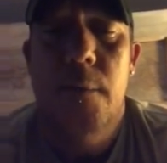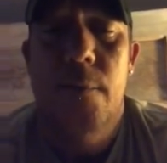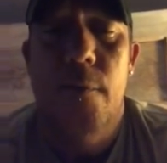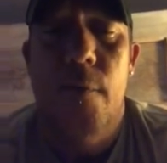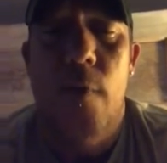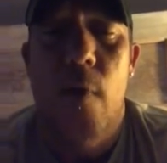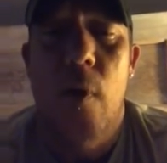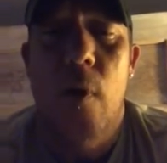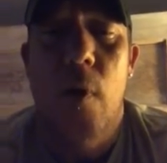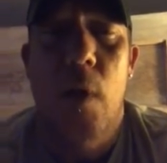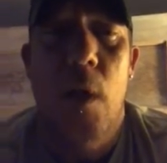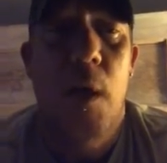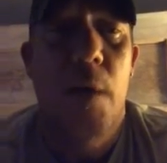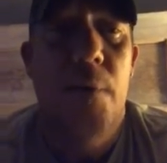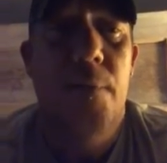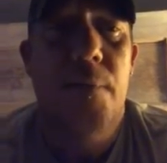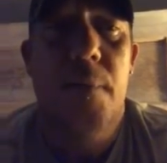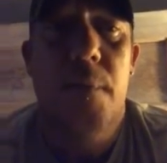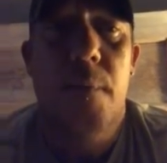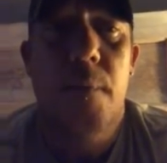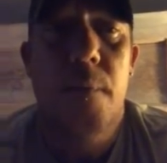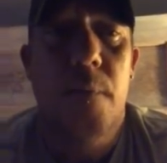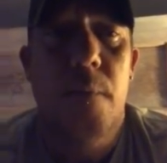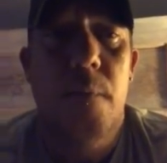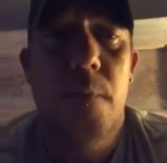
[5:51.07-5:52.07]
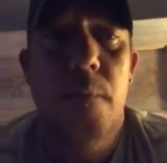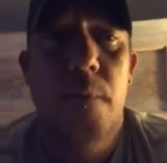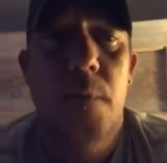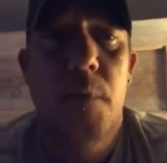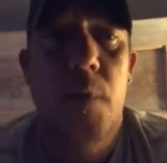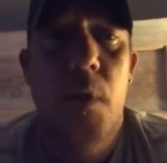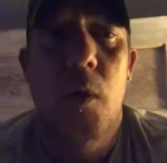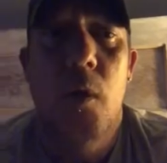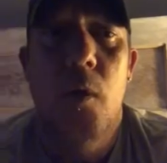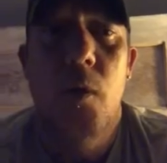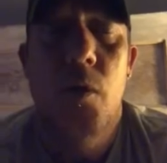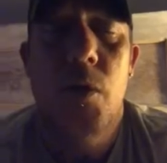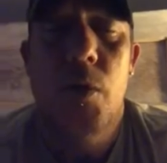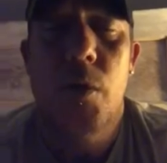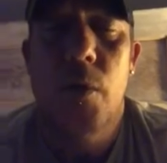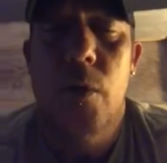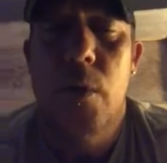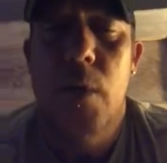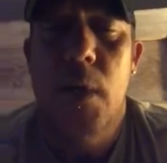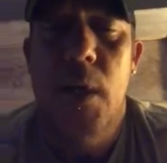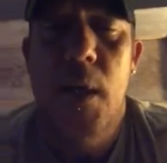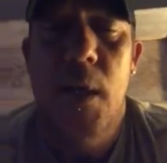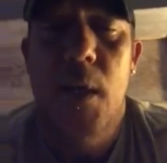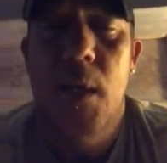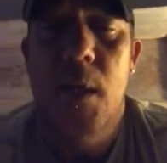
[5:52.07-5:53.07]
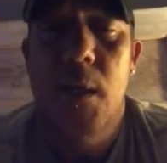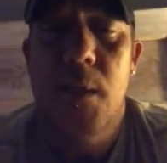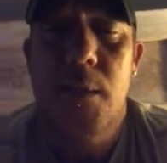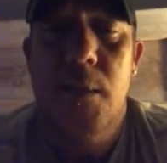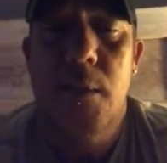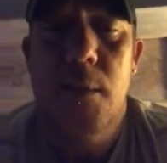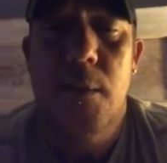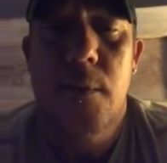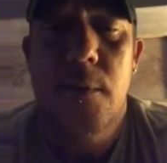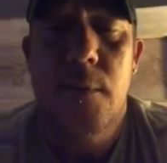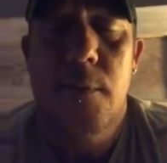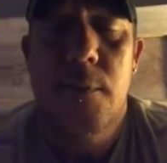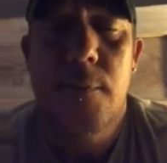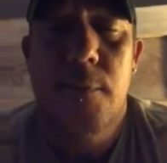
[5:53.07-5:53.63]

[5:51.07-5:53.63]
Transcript: far-left delusional idiots.